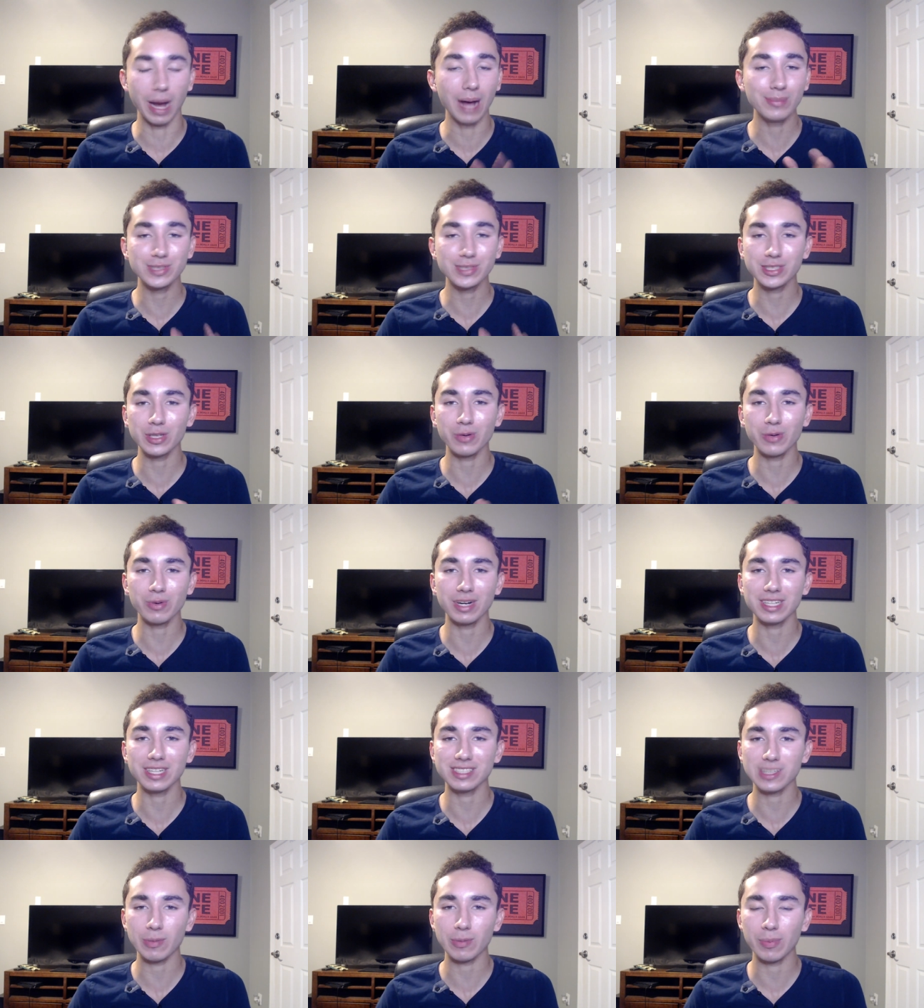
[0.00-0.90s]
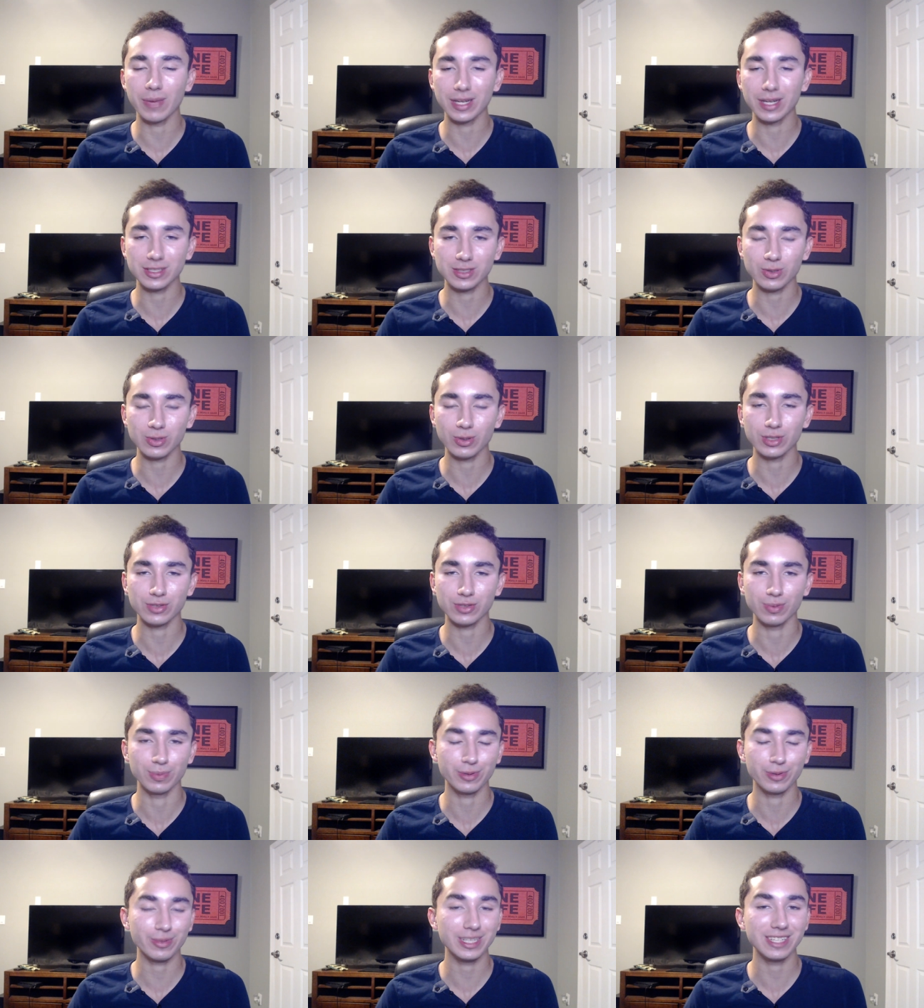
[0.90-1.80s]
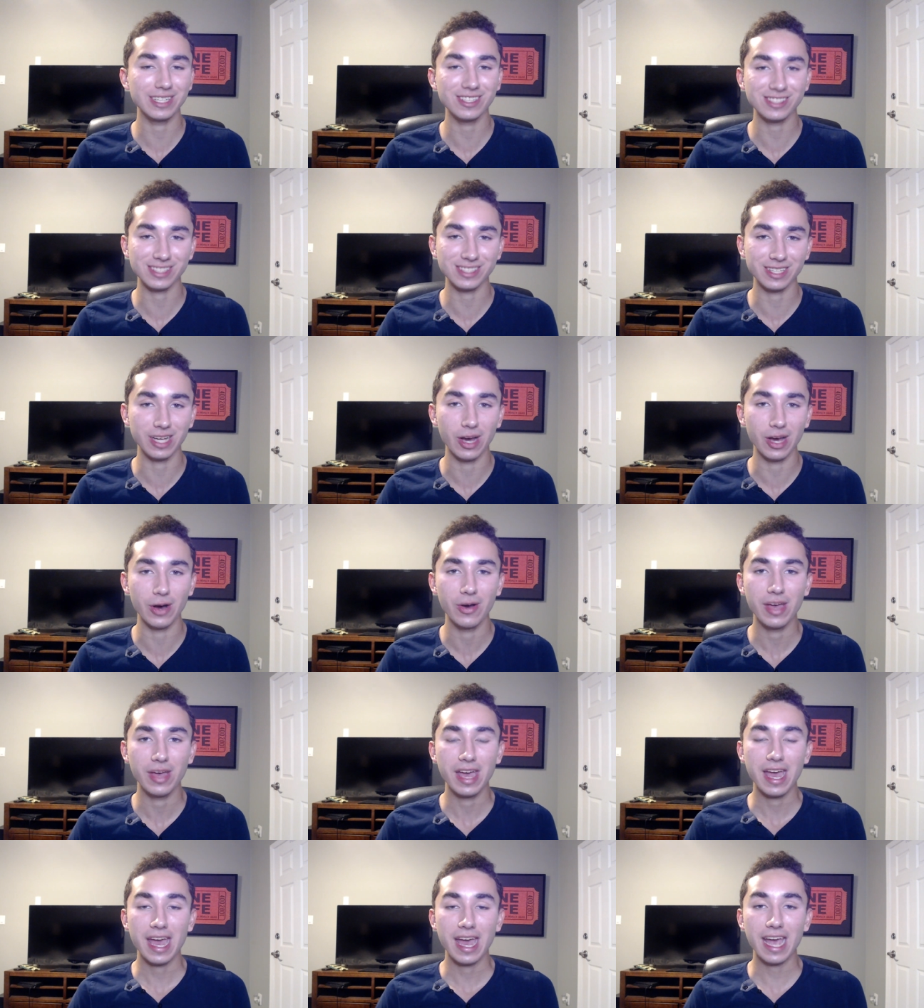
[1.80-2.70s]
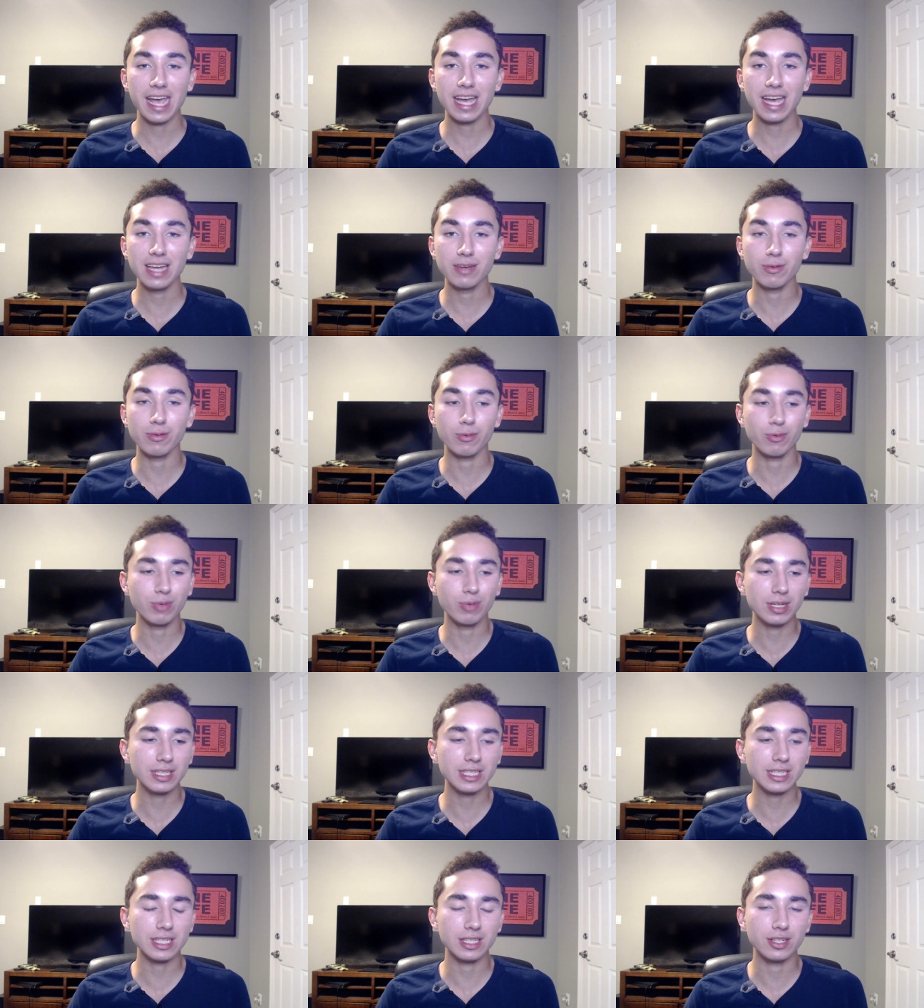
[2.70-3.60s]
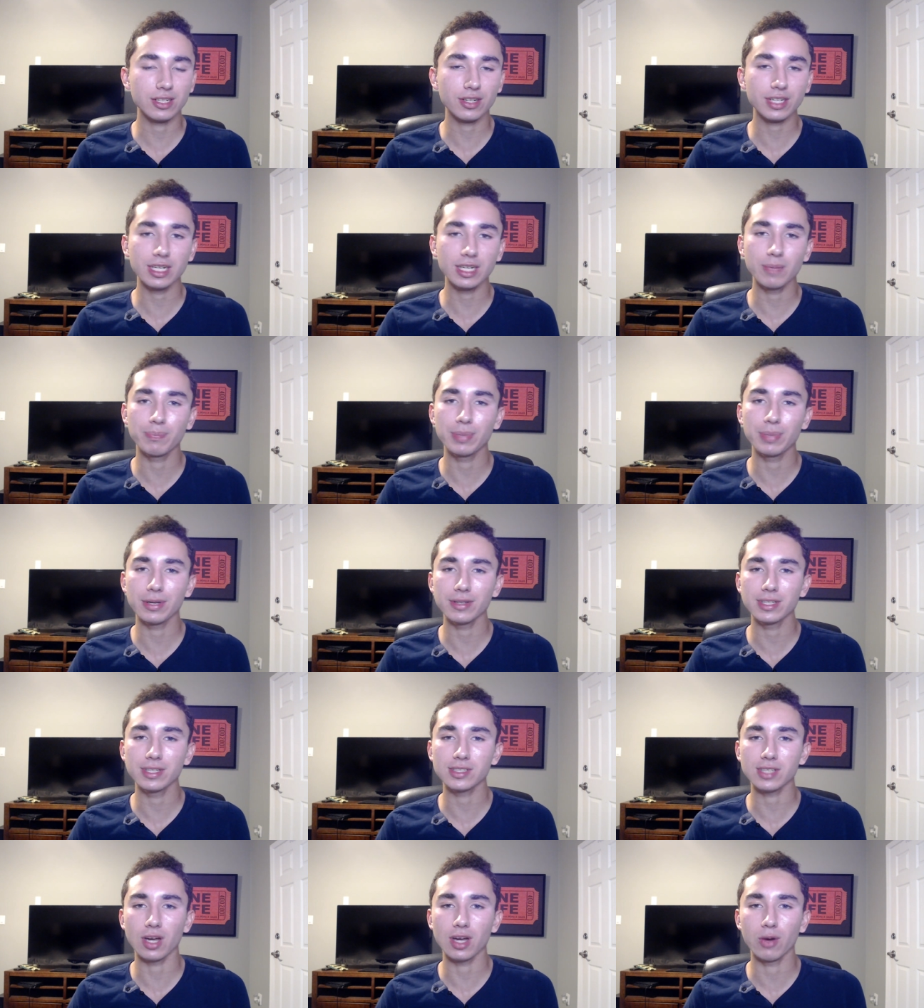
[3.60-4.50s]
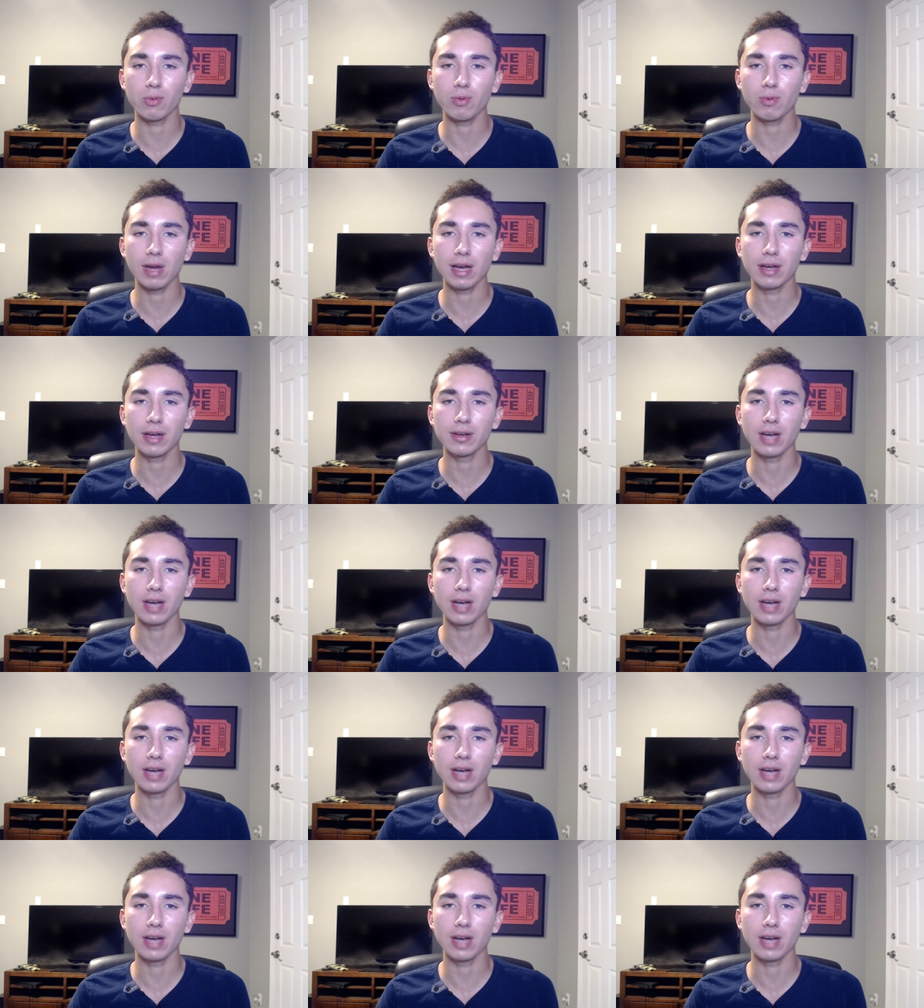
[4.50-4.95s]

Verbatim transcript: I'm still running some of my stores from three years ago, and really, you're going to build this around